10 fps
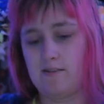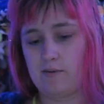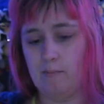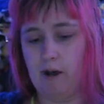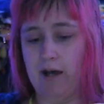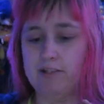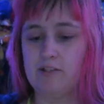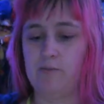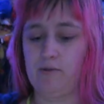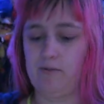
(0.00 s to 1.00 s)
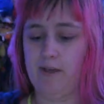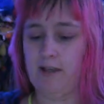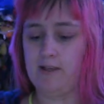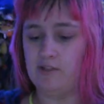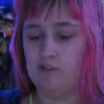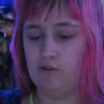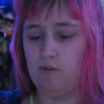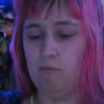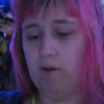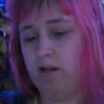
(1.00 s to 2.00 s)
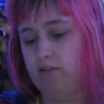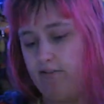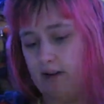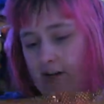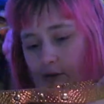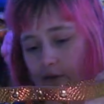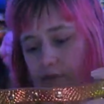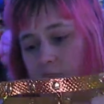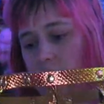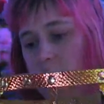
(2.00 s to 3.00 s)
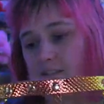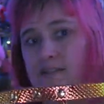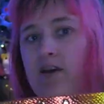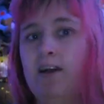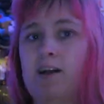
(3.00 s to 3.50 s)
is an impossible thing to modify or fix.